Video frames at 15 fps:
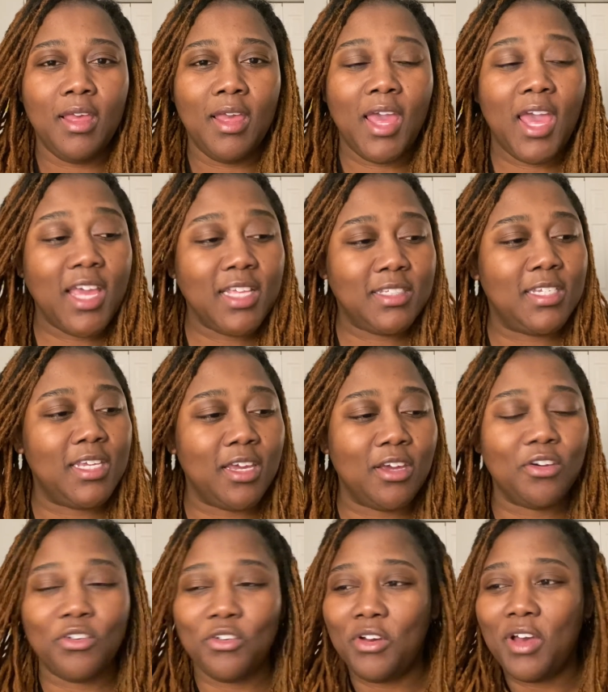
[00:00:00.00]

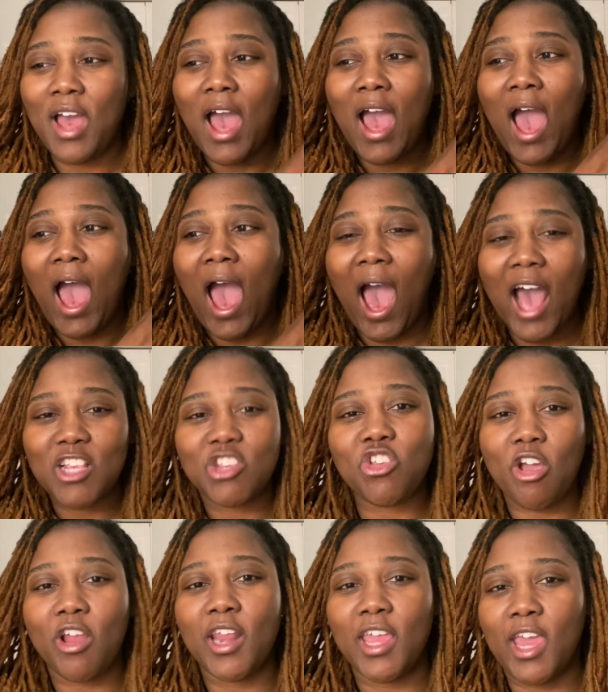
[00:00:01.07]
until I
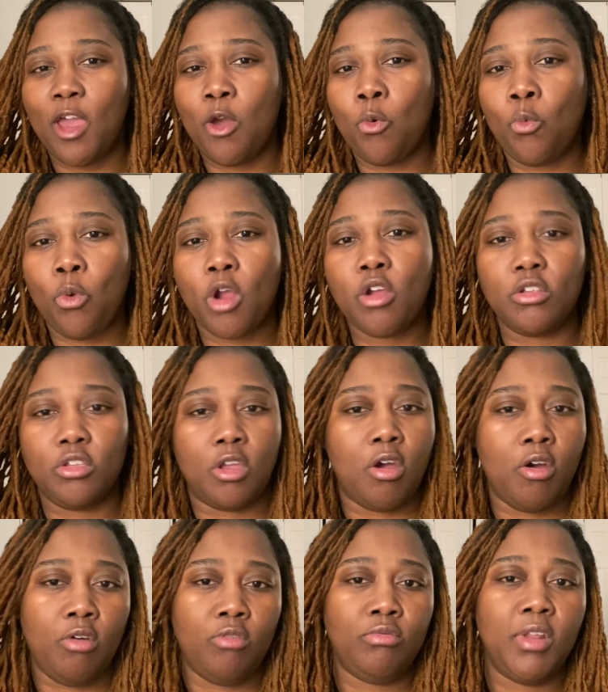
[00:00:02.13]
started getting worked
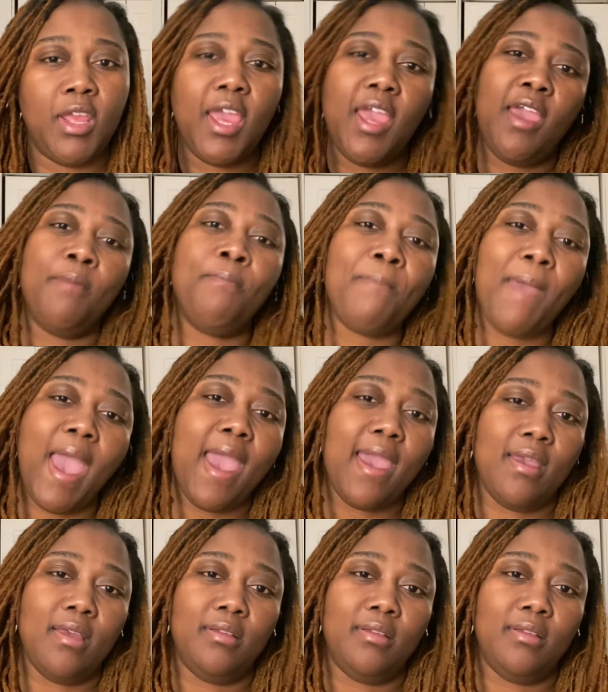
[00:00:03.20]
on in May.